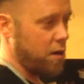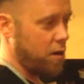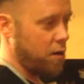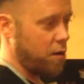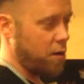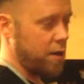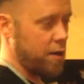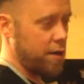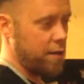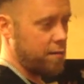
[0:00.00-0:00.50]

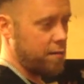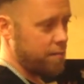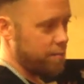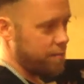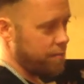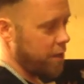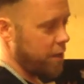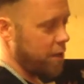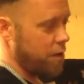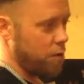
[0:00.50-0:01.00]
are in,
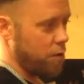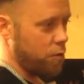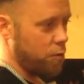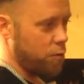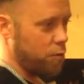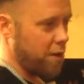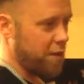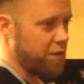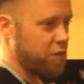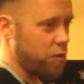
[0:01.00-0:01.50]
you know,
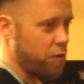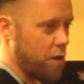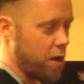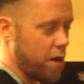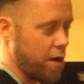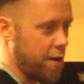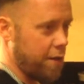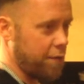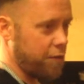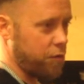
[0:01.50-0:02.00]

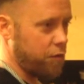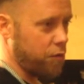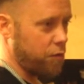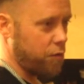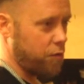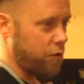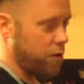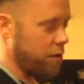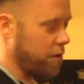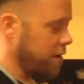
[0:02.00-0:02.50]
restaurants
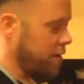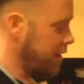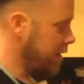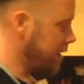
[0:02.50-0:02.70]
or